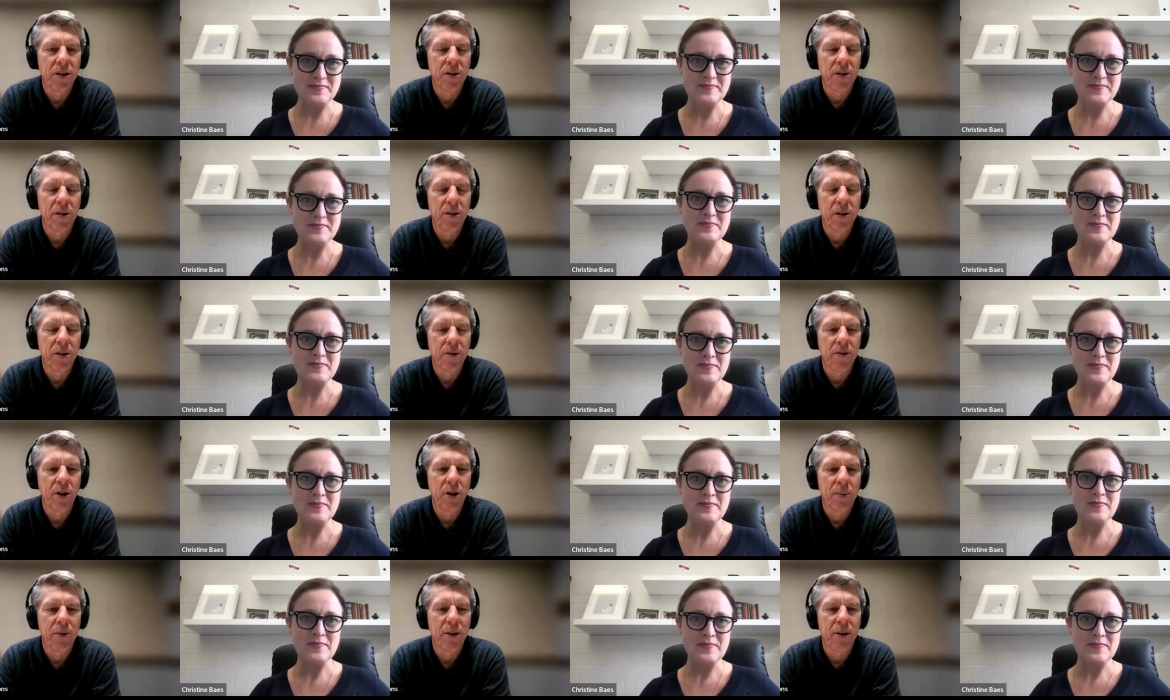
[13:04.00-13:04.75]
Speaker 1: your your
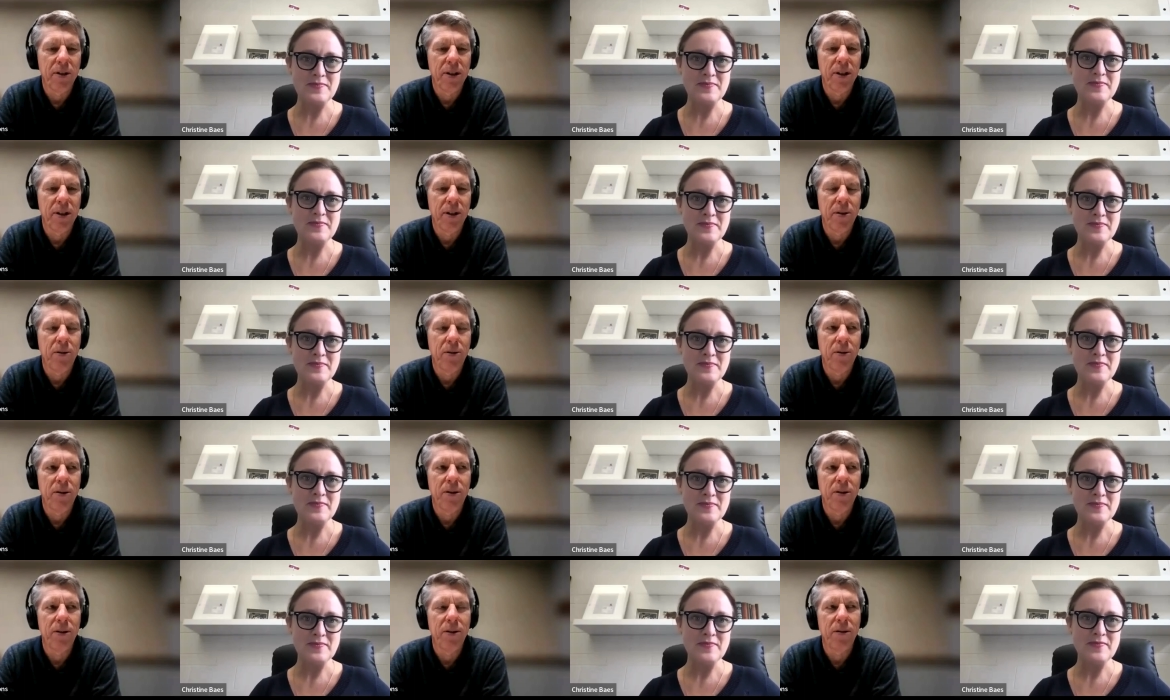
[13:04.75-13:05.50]
farmers and of
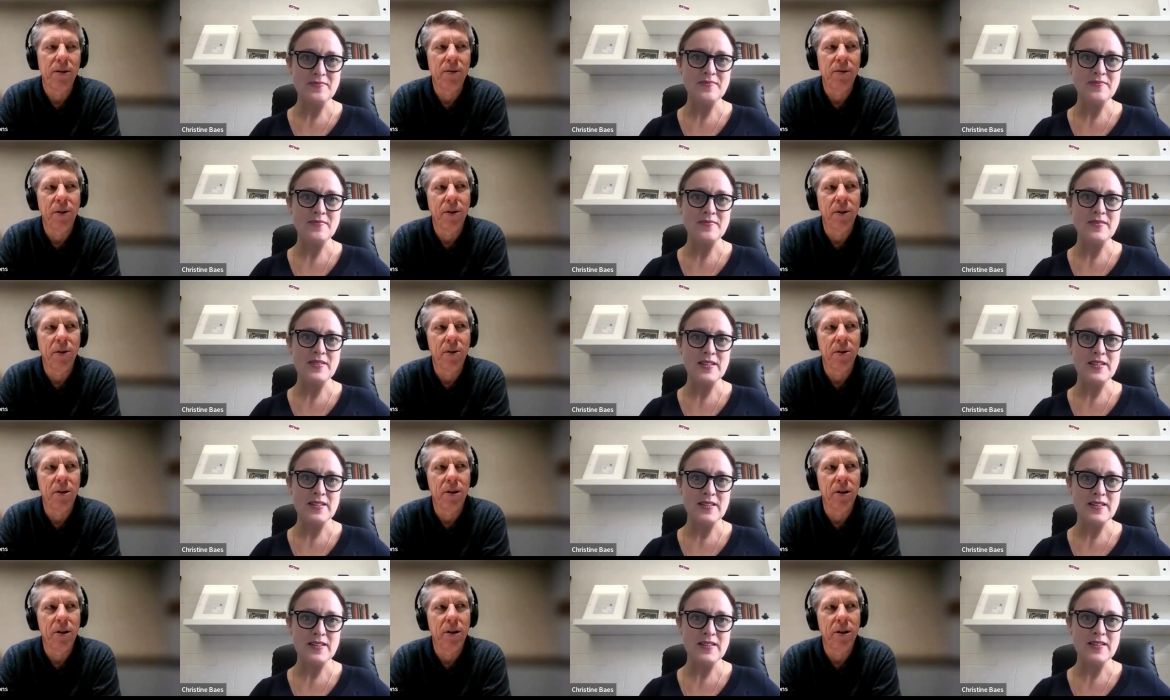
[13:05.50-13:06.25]
course for
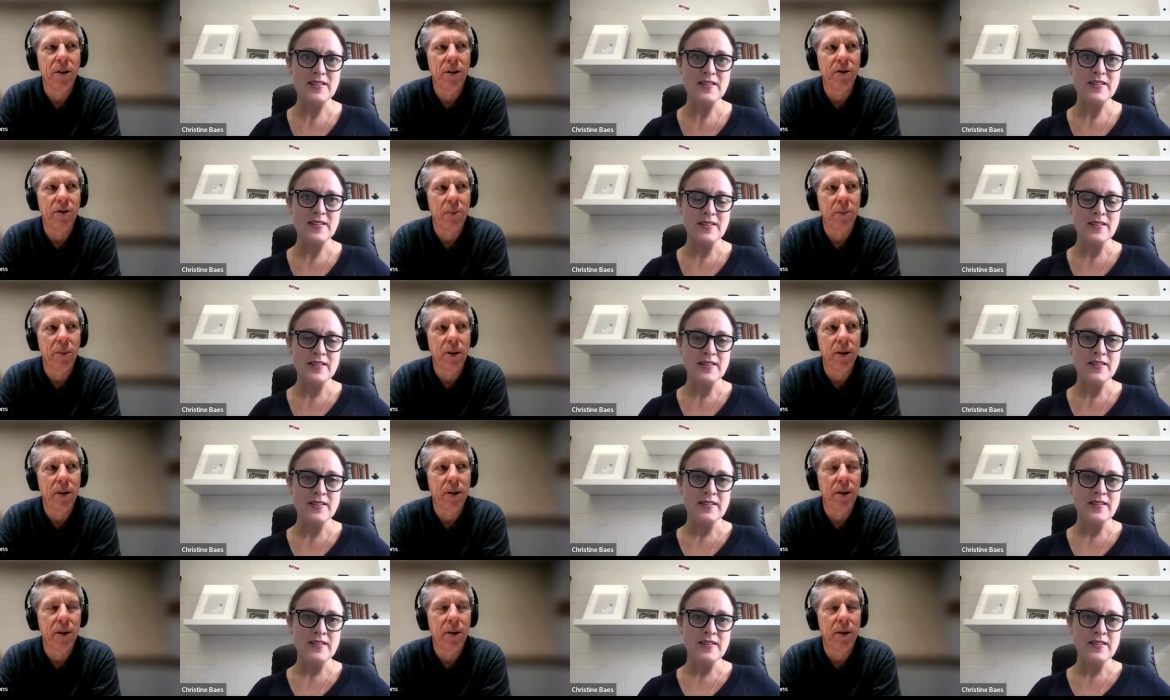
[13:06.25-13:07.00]
those that are not
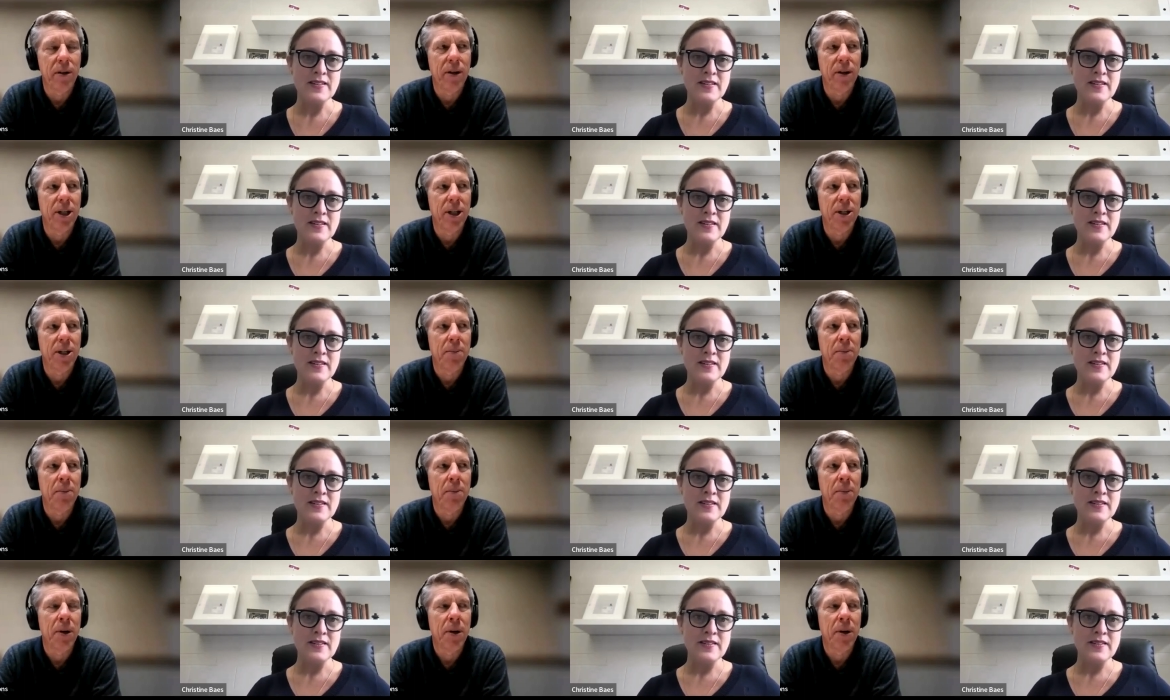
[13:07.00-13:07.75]
familiar
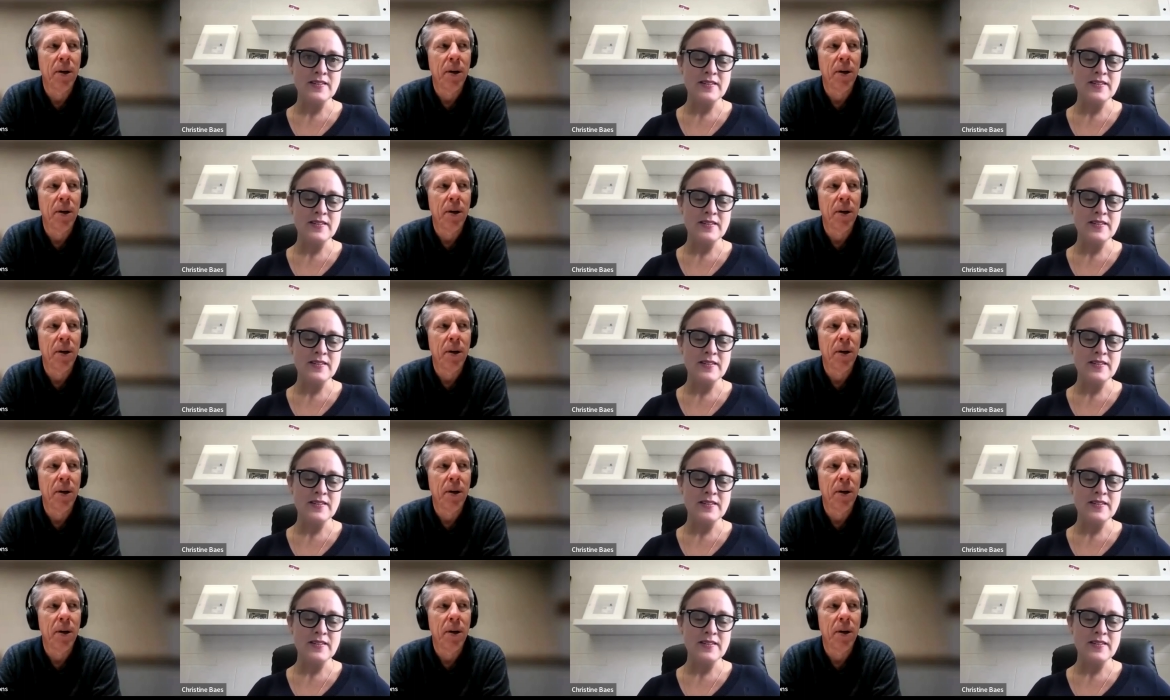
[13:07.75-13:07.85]
um,